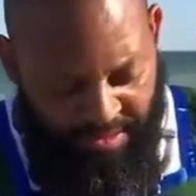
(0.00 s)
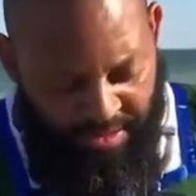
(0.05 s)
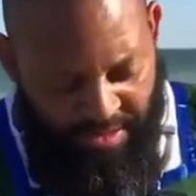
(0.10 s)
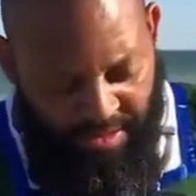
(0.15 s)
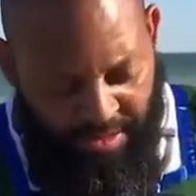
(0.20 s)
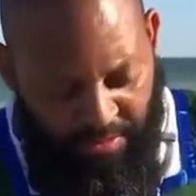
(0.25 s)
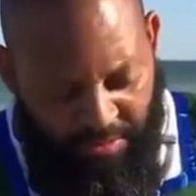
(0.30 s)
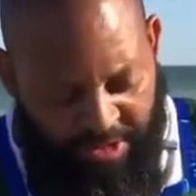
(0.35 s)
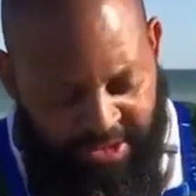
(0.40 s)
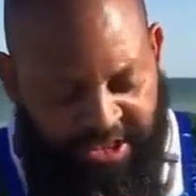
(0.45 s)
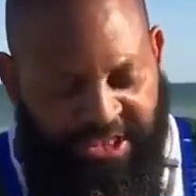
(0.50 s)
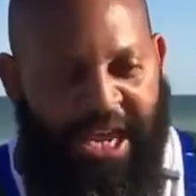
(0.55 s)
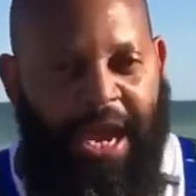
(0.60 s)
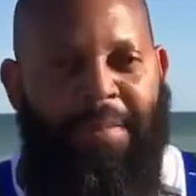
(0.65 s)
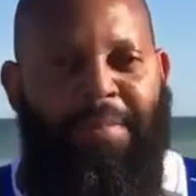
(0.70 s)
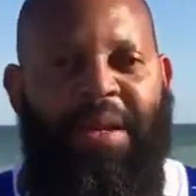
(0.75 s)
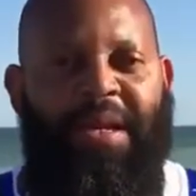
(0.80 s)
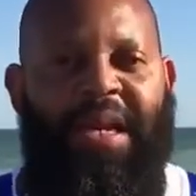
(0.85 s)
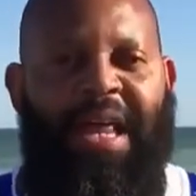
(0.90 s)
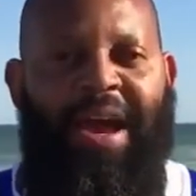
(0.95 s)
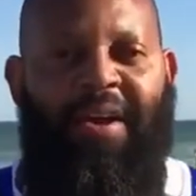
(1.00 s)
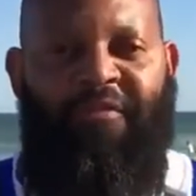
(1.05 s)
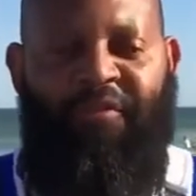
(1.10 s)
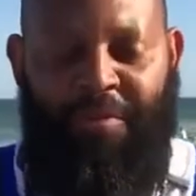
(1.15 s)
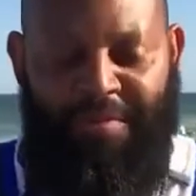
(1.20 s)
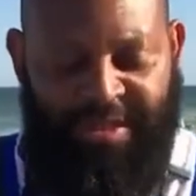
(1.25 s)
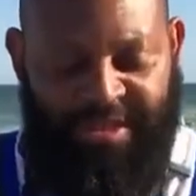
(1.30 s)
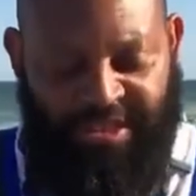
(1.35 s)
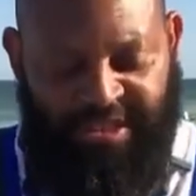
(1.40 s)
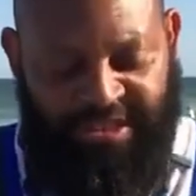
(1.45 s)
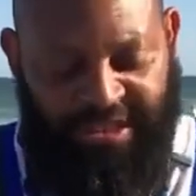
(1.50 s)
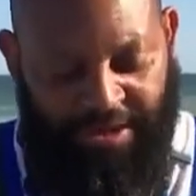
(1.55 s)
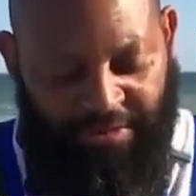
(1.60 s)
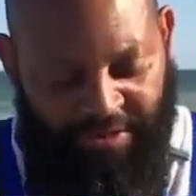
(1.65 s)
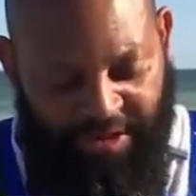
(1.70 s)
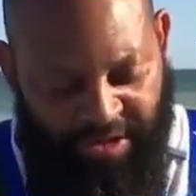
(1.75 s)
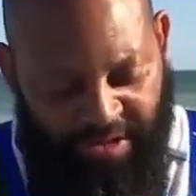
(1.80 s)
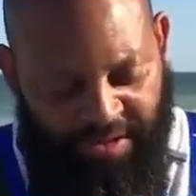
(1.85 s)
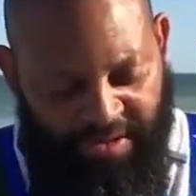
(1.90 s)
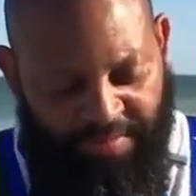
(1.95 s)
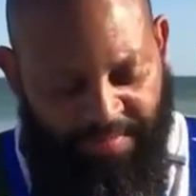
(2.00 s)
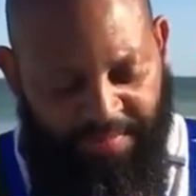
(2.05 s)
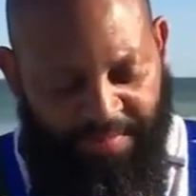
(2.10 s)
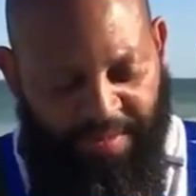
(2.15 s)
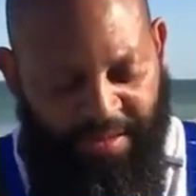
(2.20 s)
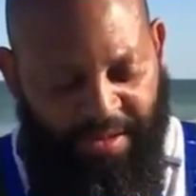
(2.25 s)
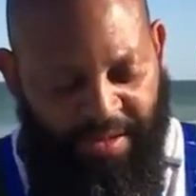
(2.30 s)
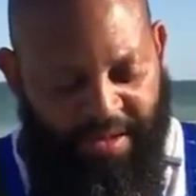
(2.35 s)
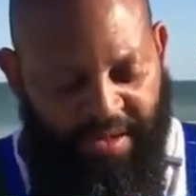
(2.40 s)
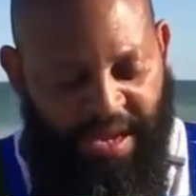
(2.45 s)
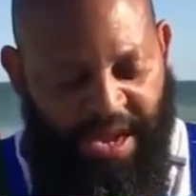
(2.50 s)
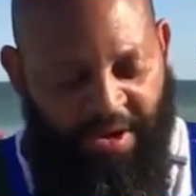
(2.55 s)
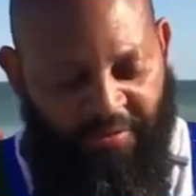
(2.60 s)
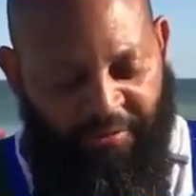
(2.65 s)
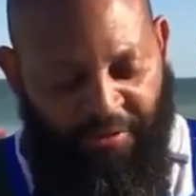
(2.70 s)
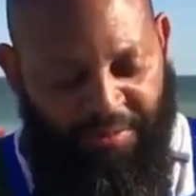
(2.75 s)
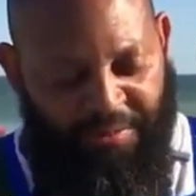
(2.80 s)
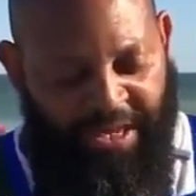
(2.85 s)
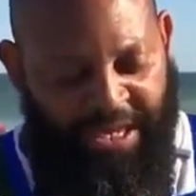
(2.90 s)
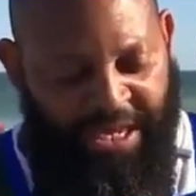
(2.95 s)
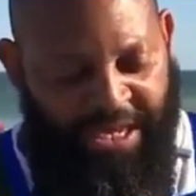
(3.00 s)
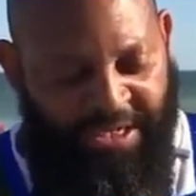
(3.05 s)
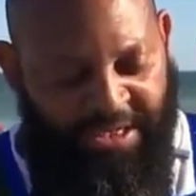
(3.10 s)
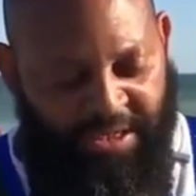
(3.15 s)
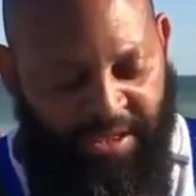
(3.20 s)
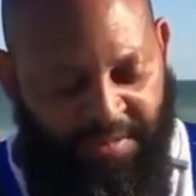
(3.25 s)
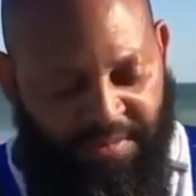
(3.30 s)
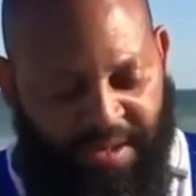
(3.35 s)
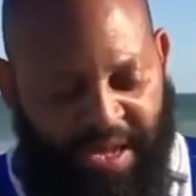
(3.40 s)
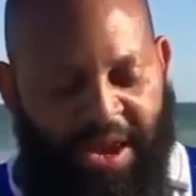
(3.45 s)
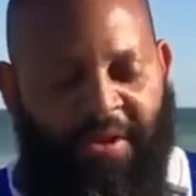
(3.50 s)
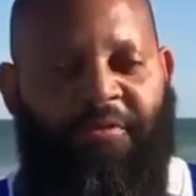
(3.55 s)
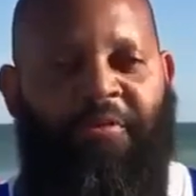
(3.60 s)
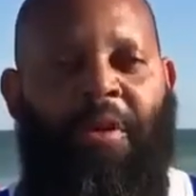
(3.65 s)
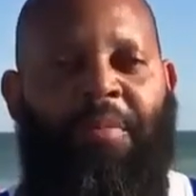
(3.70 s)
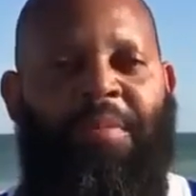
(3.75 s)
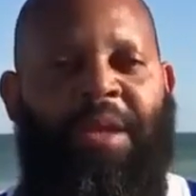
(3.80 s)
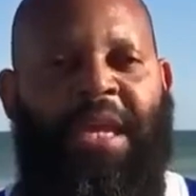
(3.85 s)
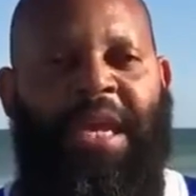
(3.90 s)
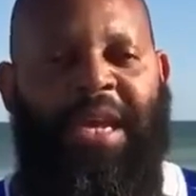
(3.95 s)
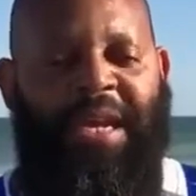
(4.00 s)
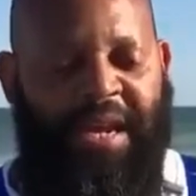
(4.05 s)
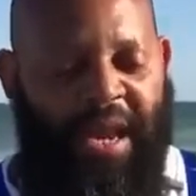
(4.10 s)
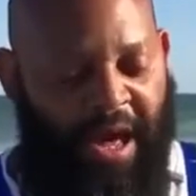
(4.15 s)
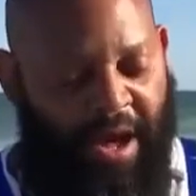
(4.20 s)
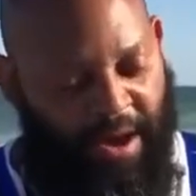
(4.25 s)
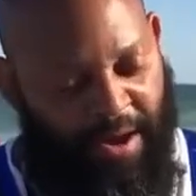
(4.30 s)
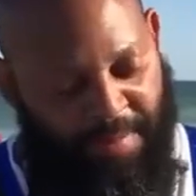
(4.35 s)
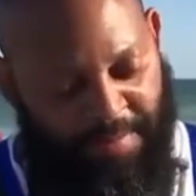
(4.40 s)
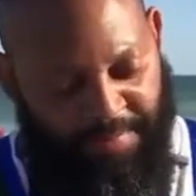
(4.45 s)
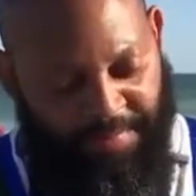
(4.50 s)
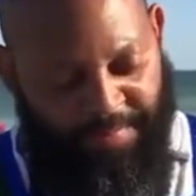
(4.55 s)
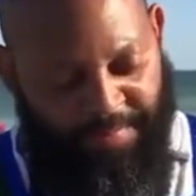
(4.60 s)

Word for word: which shall be left from Assyria and from Egypt and from Elam